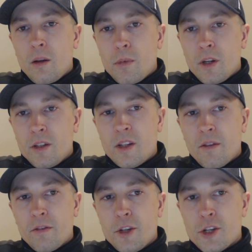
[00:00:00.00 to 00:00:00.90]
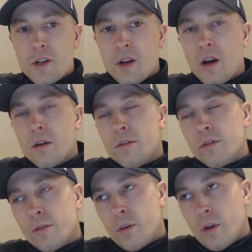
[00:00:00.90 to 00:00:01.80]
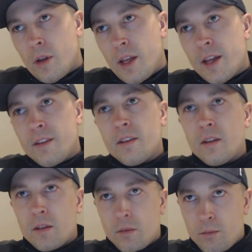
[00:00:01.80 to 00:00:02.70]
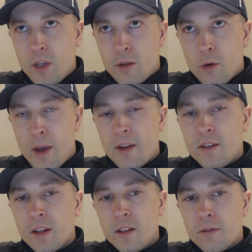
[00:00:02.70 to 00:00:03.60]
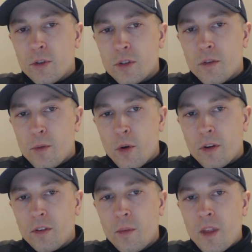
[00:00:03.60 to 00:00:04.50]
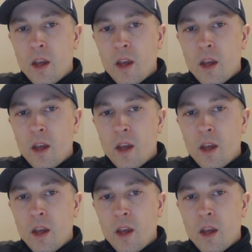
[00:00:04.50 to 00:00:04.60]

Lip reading: but his definition of it being romantic differs from yours.